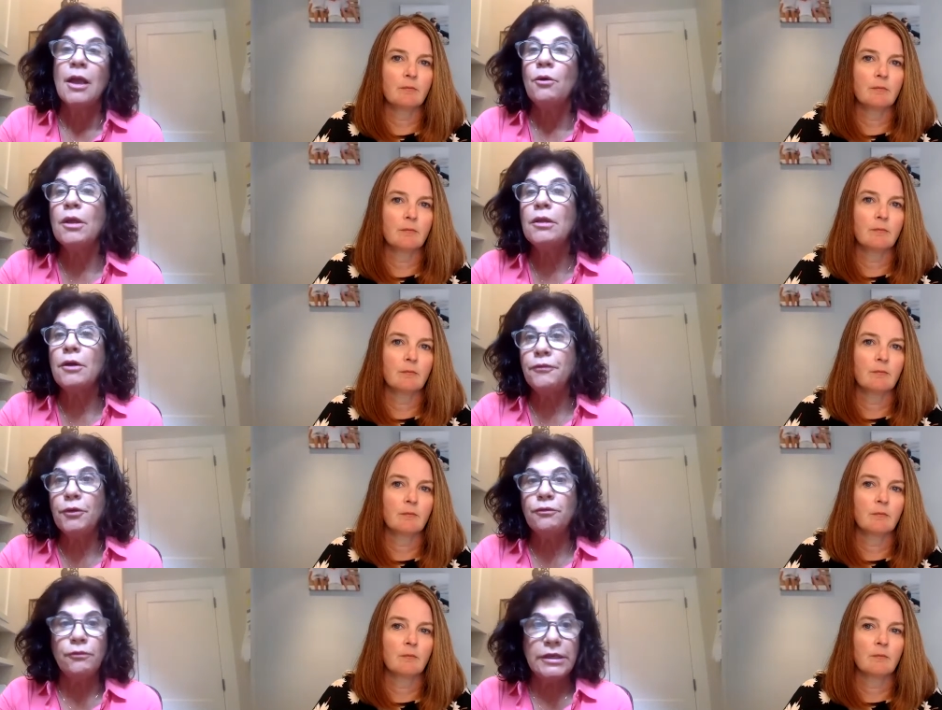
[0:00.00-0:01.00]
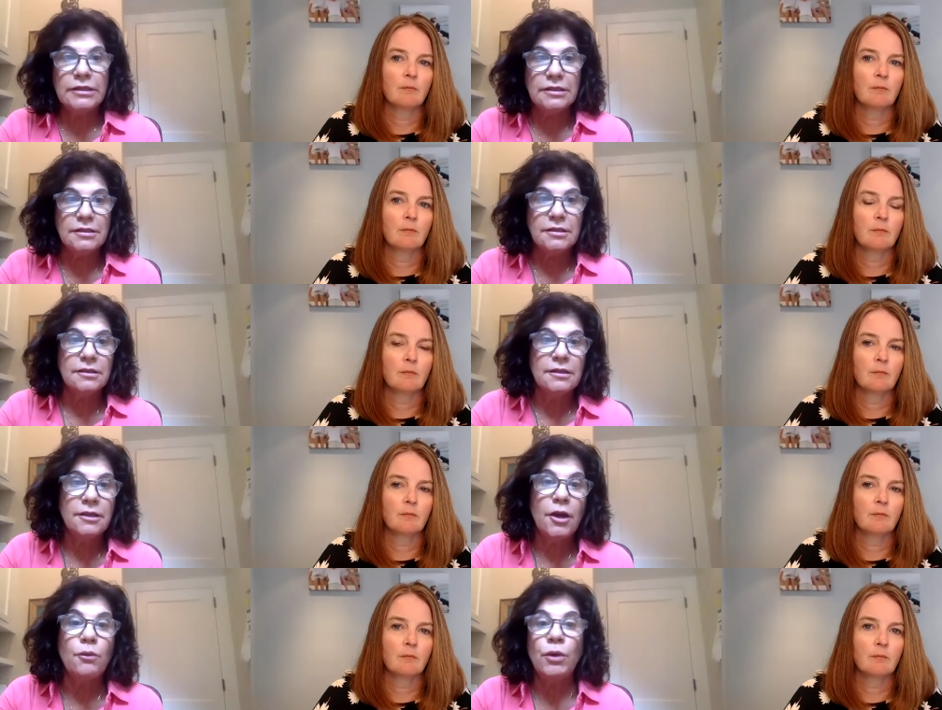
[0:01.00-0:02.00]
Speaker 1: Well, a few reasons.
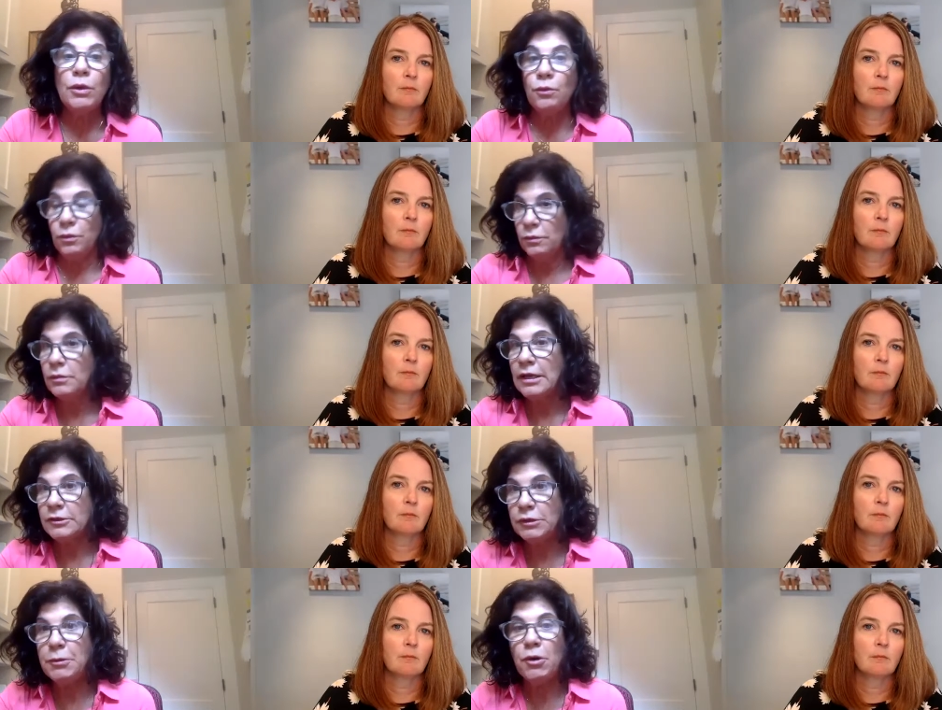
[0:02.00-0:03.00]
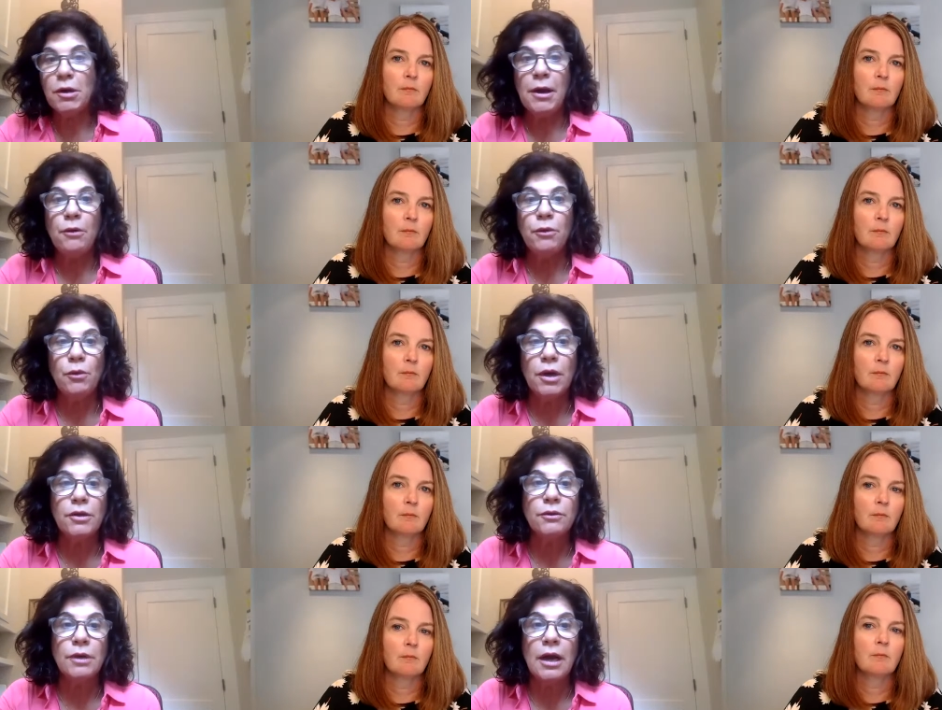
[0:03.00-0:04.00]
You know, we, as we spoke about, we want
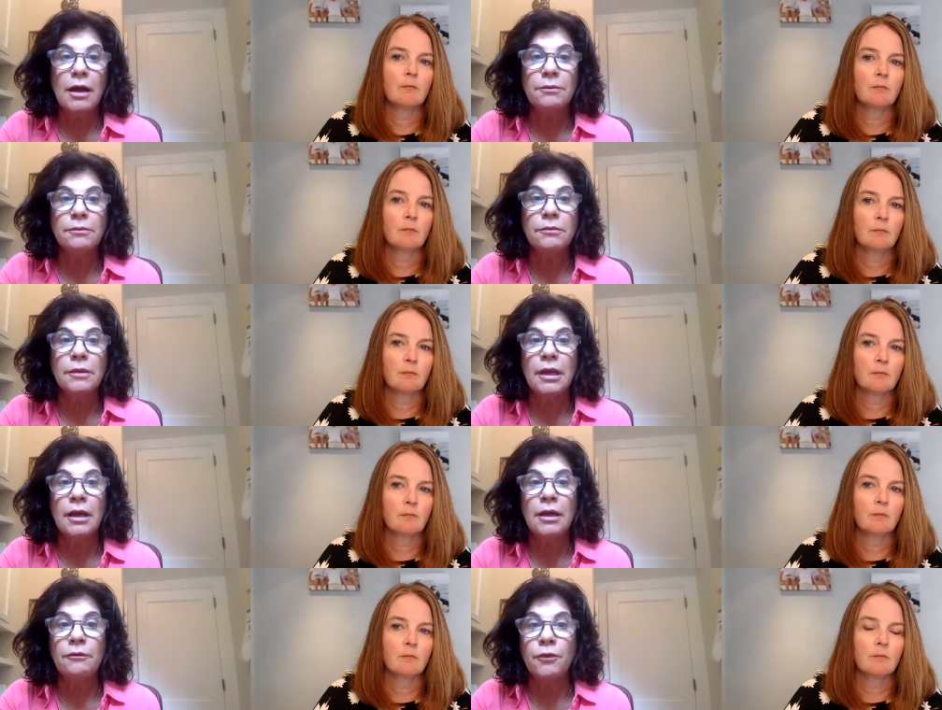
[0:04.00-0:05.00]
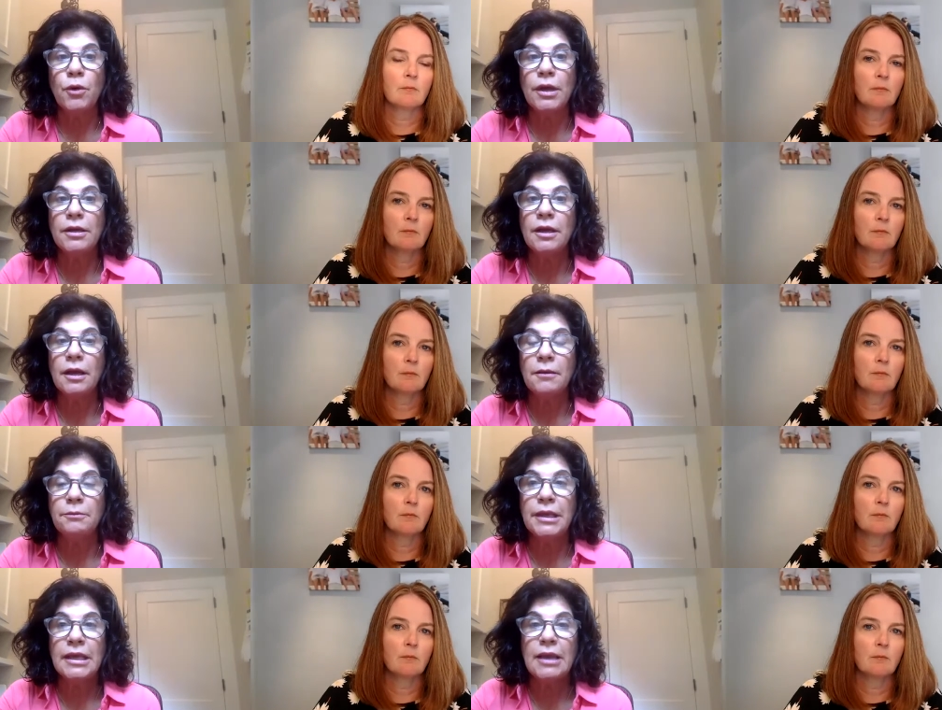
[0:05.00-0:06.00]
to um, avoid uh,
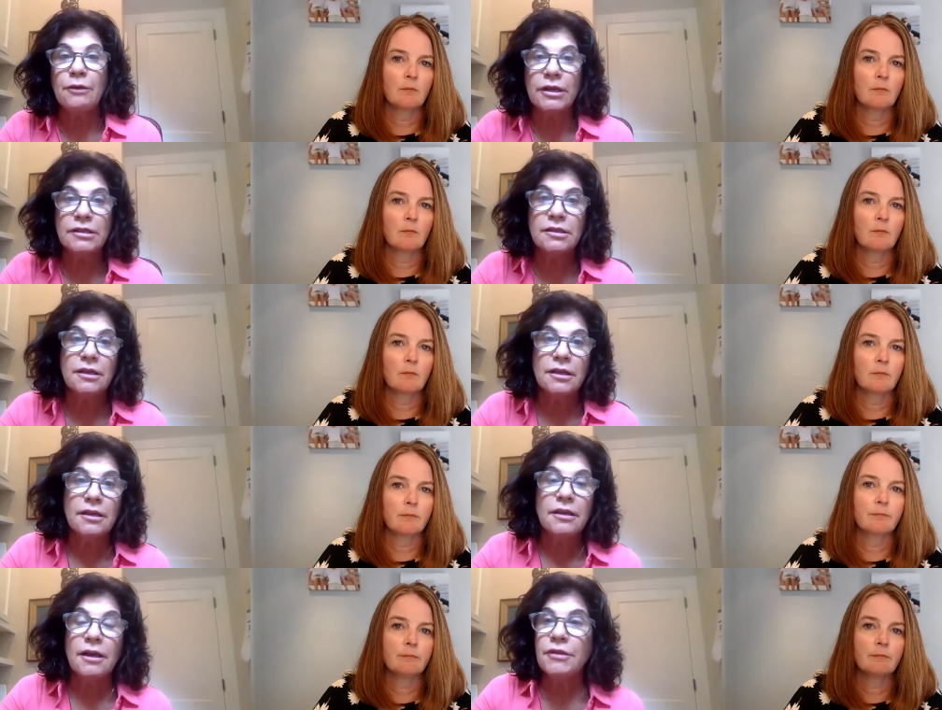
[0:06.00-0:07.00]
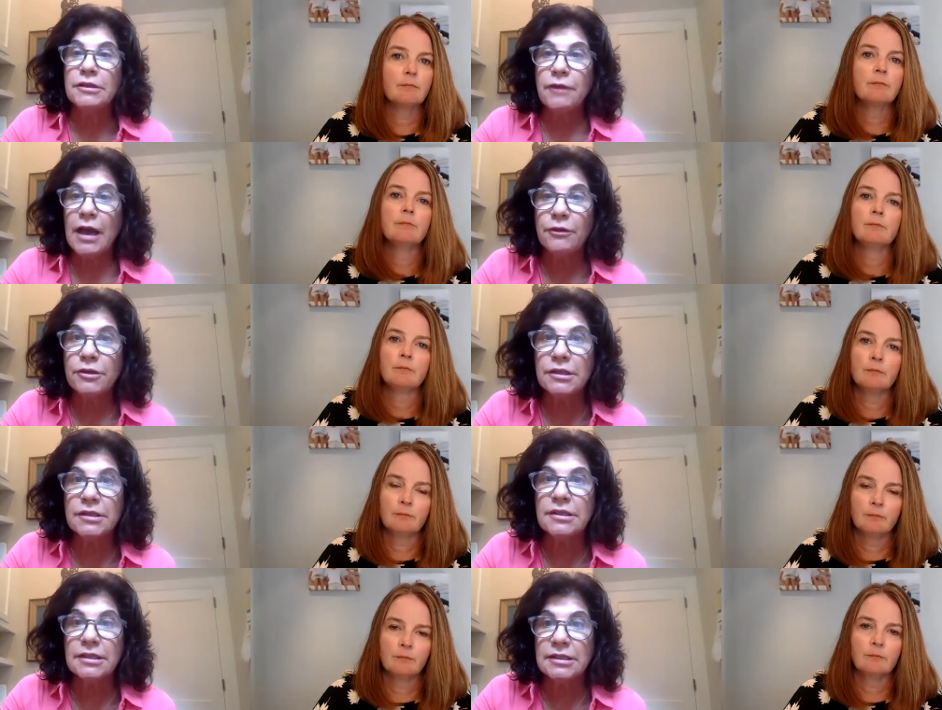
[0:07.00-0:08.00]
being at risk of these
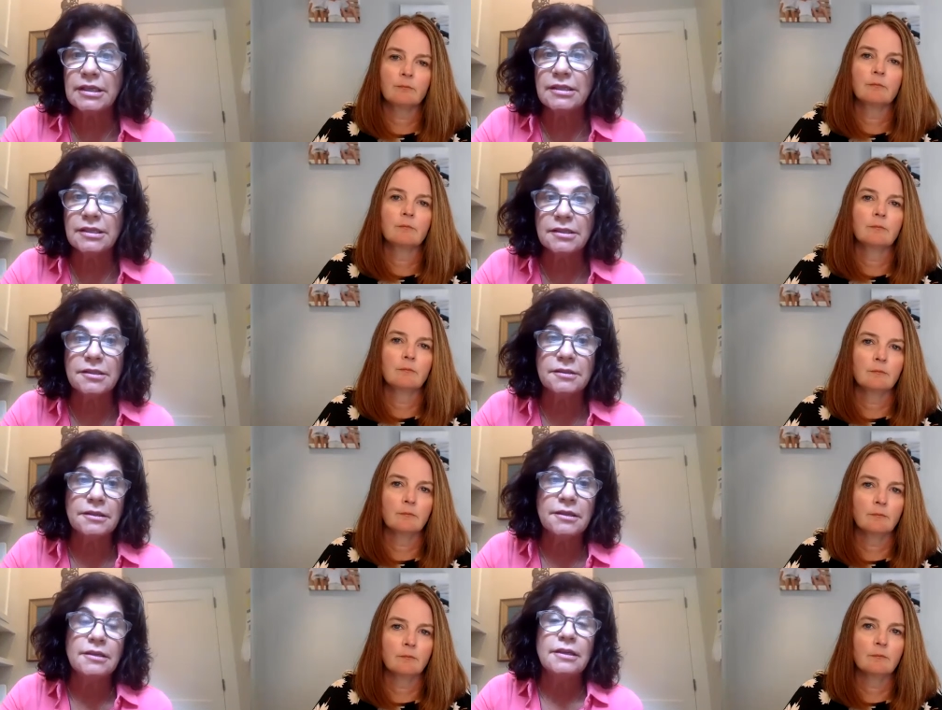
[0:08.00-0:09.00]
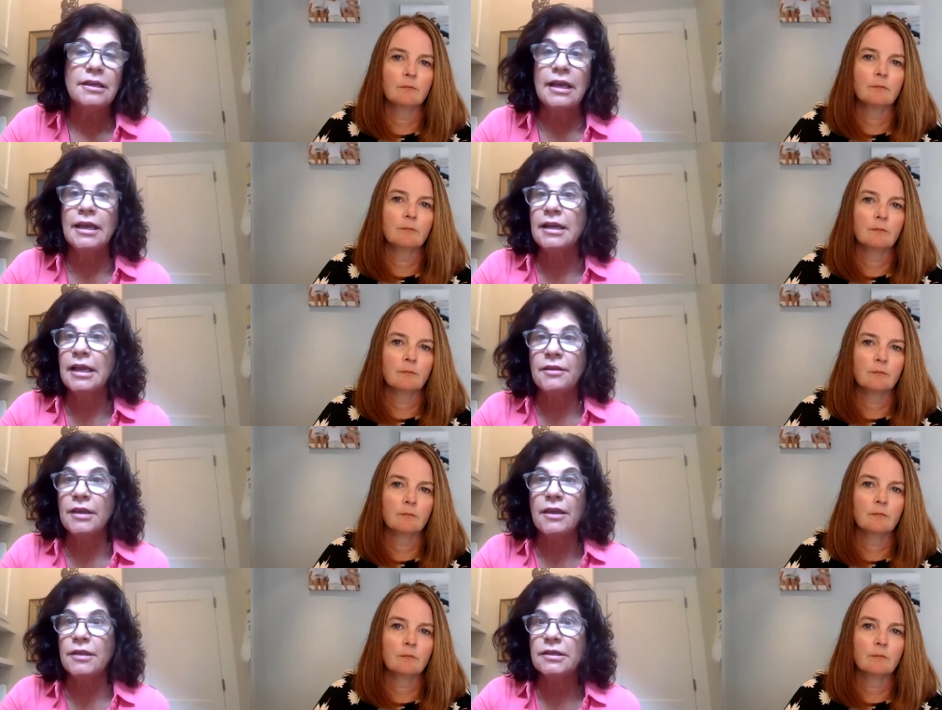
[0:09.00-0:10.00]
viruses and diseases, and and
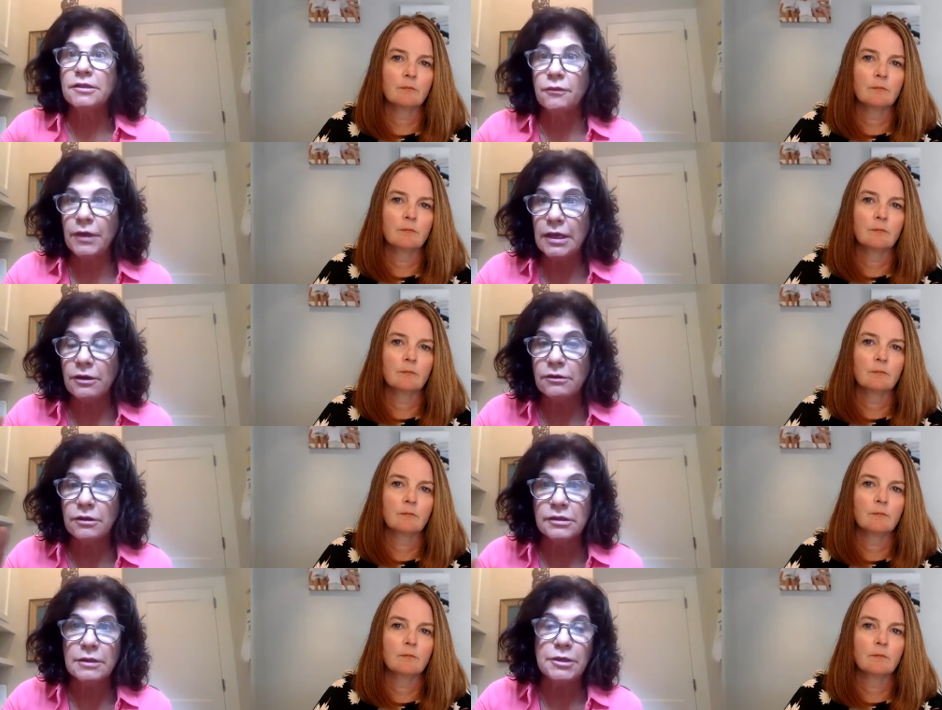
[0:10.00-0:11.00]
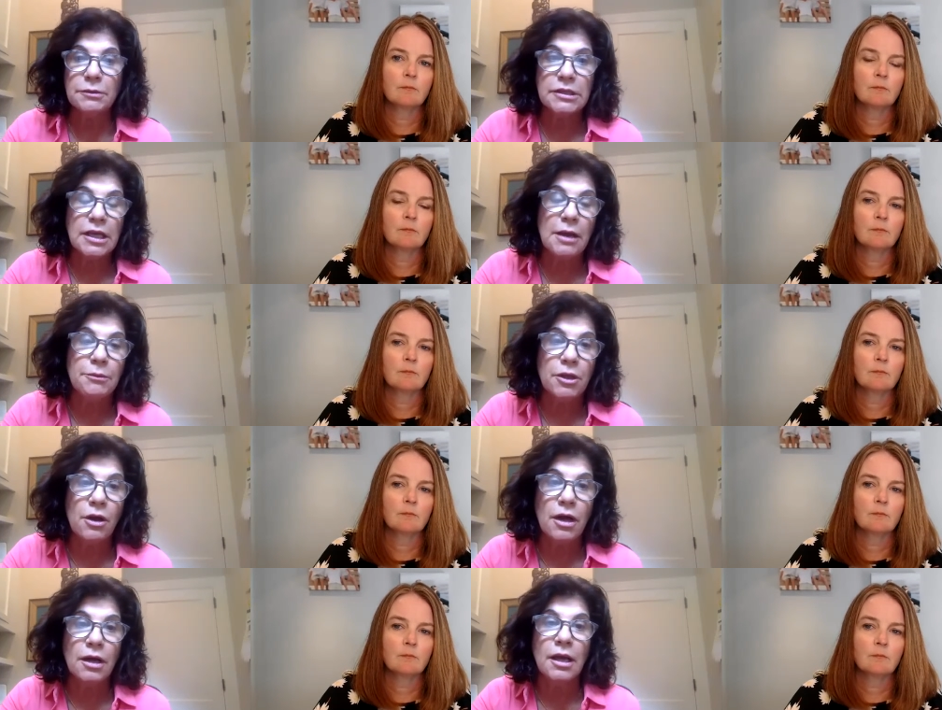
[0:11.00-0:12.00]
and their severe symptoms that come
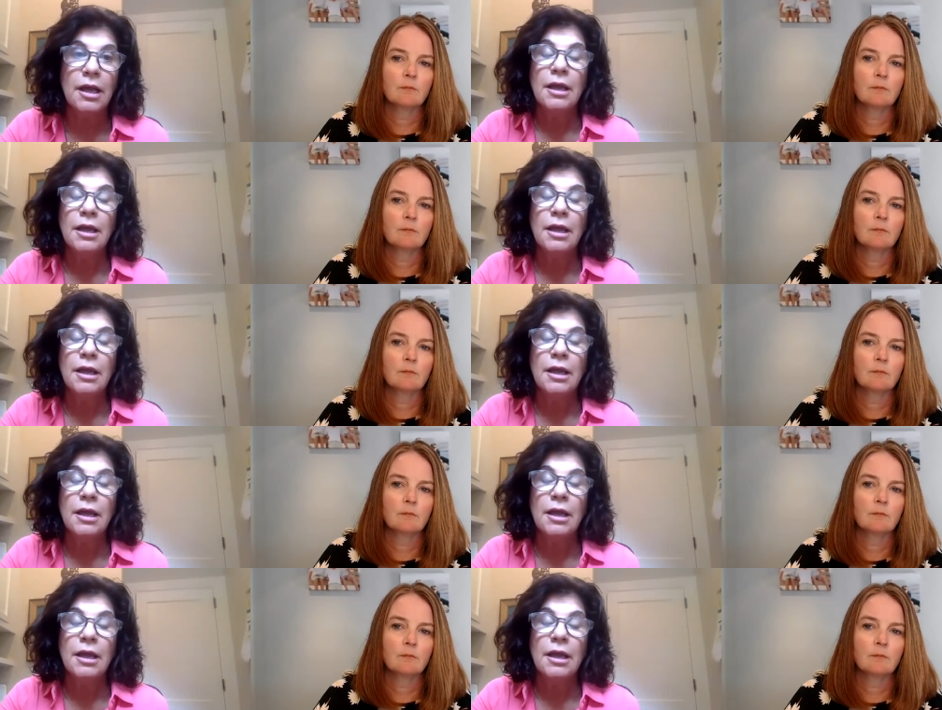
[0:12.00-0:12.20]
along.